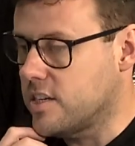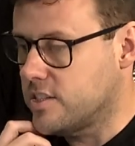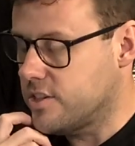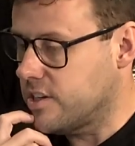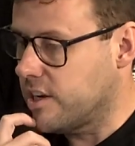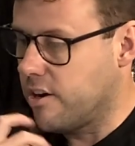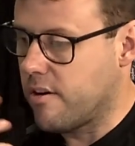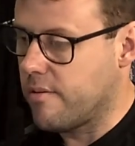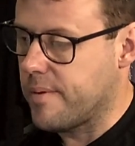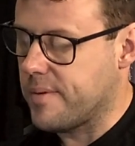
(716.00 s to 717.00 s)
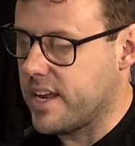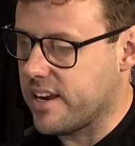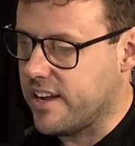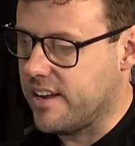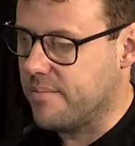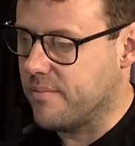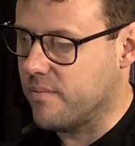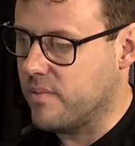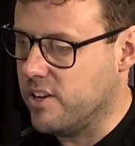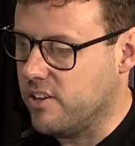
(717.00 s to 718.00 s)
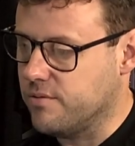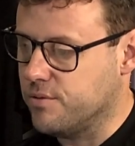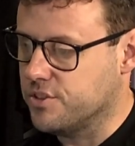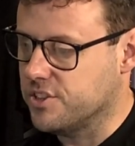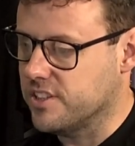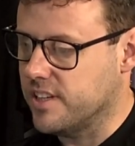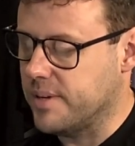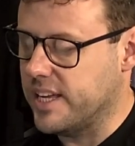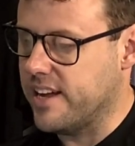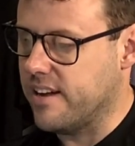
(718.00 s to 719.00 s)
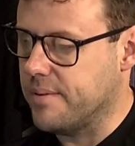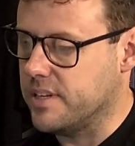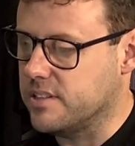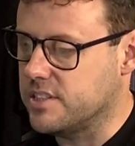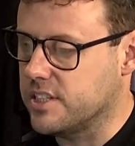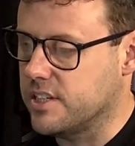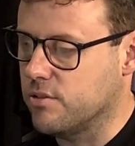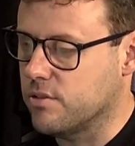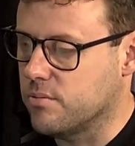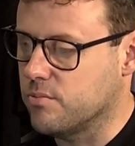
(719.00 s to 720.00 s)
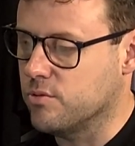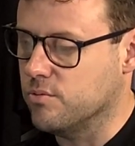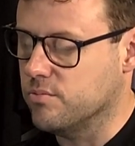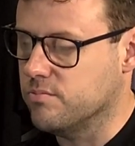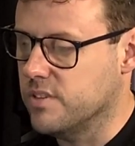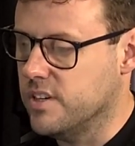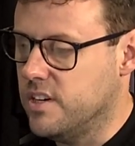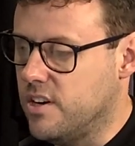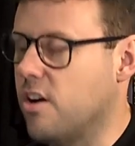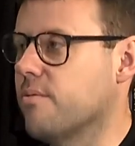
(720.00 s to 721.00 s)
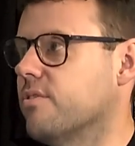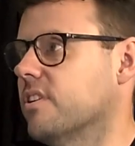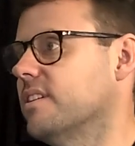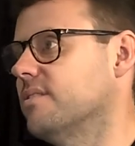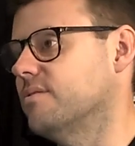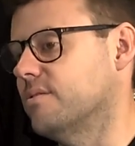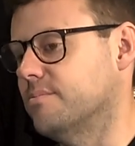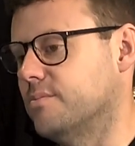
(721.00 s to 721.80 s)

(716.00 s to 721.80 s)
certainly, I remember that game well, unfortunately. But yeah, I mean, St Kilda will hopefully, from my